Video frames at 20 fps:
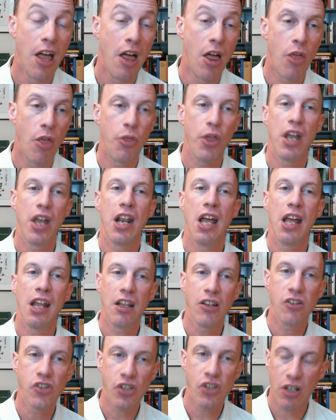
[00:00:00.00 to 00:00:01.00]
Then I
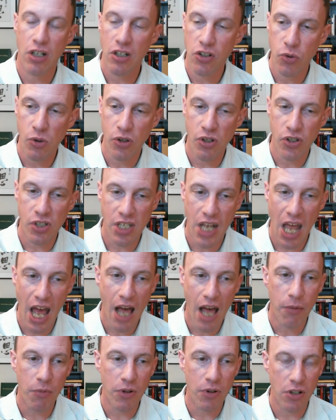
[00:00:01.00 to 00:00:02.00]
can start to
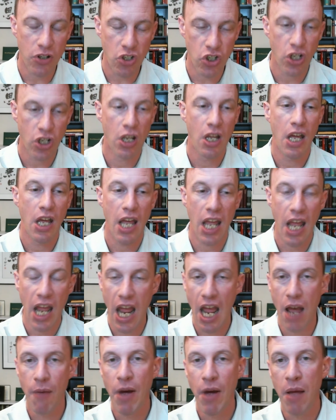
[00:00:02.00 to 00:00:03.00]
establish,
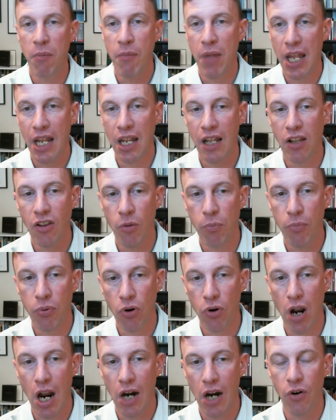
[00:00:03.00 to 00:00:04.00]
am I making the
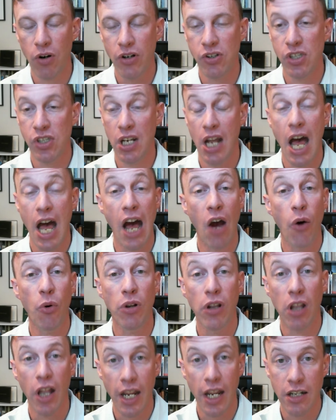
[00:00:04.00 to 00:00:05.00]
progress that I would
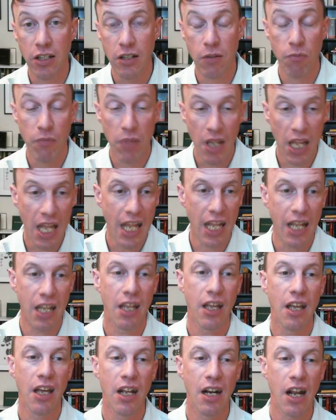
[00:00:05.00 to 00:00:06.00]
like to make?
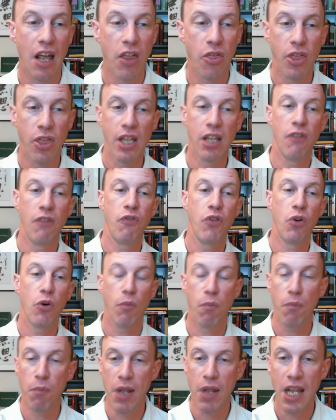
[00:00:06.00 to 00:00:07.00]
And I think if you're
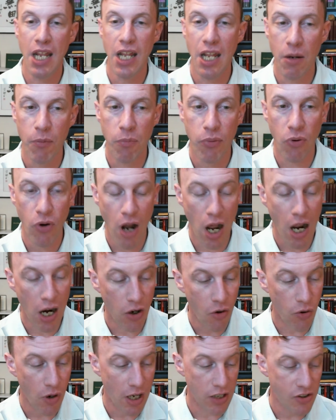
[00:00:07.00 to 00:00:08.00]
making
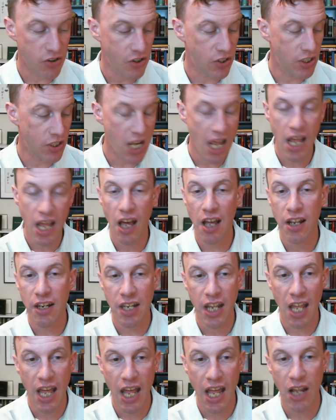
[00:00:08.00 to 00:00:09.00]
progress day on
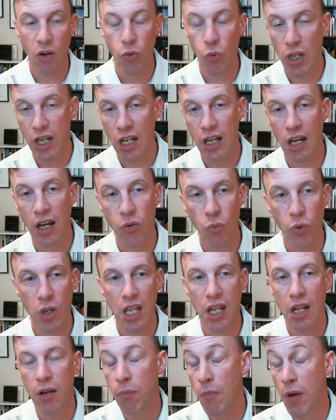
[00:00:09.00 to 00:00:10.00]
day, week on
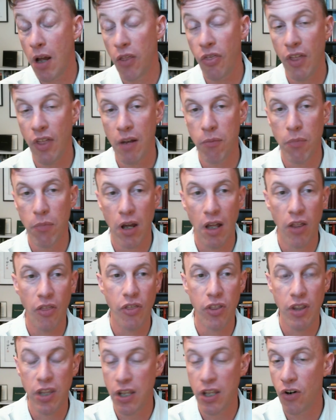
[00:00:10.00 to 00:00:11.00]
week, month on
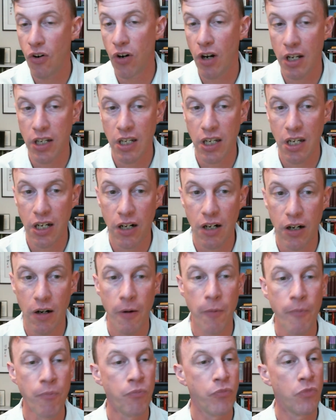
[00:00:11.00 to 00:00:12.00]
month, year on year,
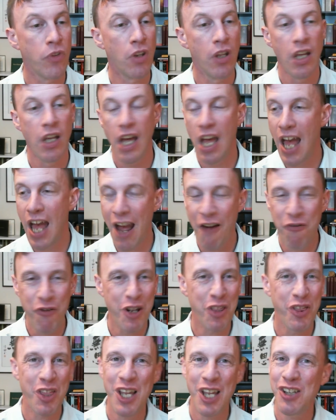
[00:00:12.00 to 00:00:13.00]

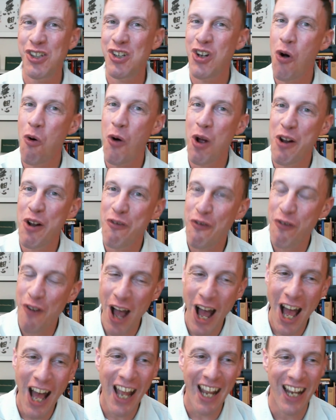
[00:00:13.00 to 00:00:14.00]
everything's going
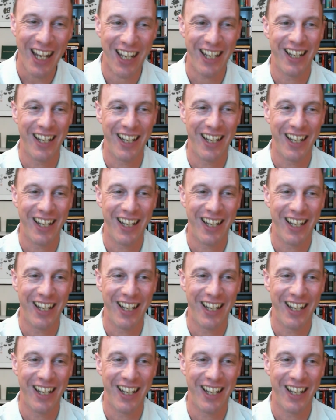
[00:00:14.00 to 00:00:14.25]
fine.